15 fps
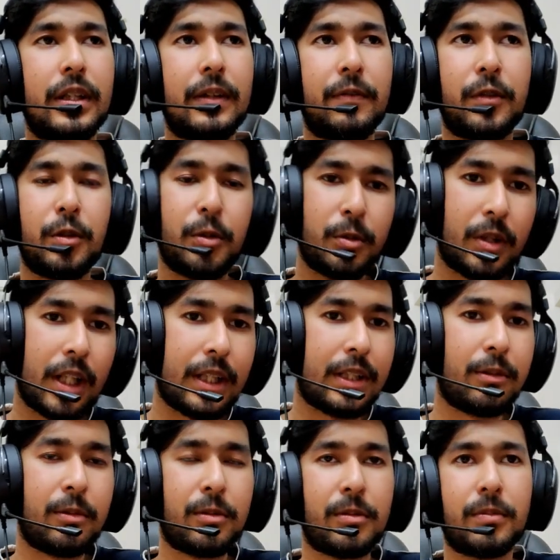If you do
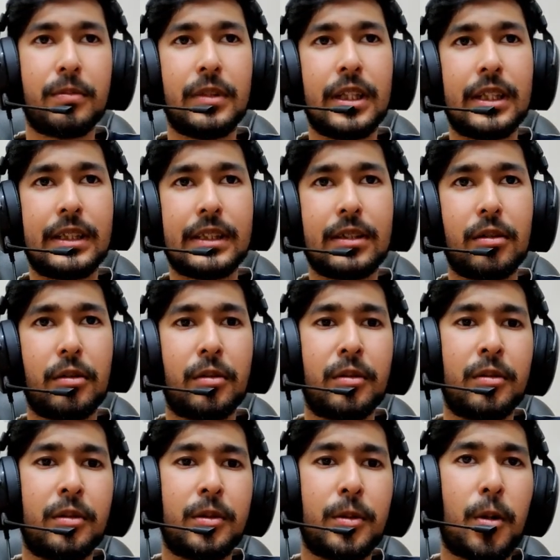that, it's
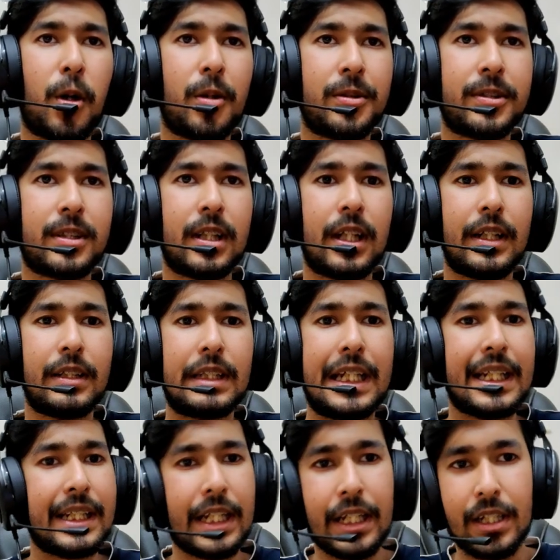going to cost like
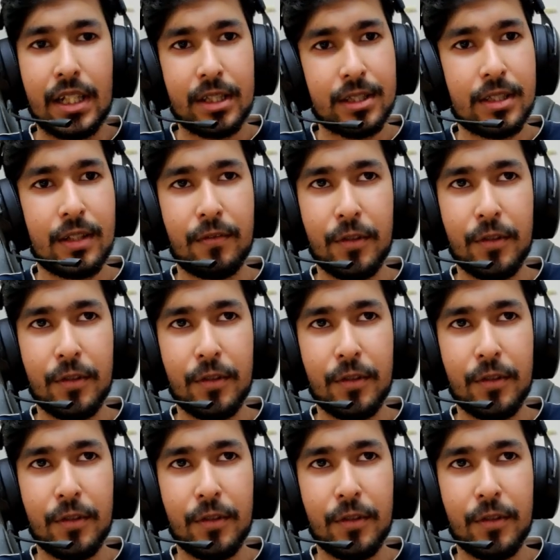10k dust.